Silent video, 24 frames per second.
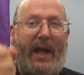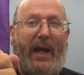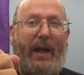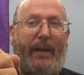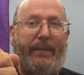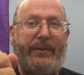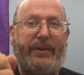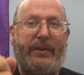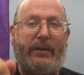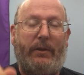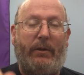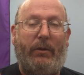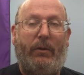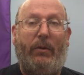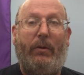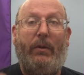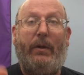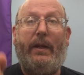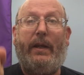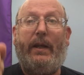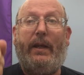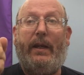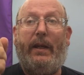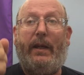
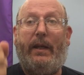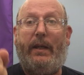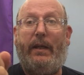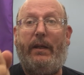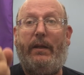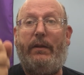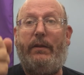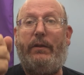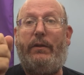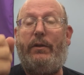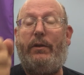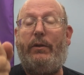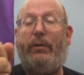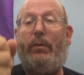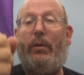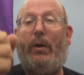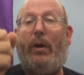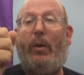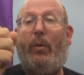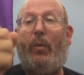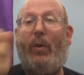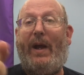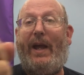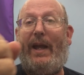obstacle into
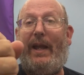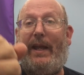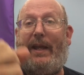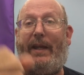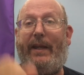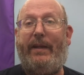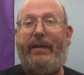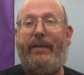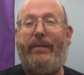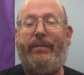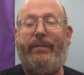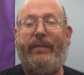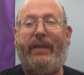a way.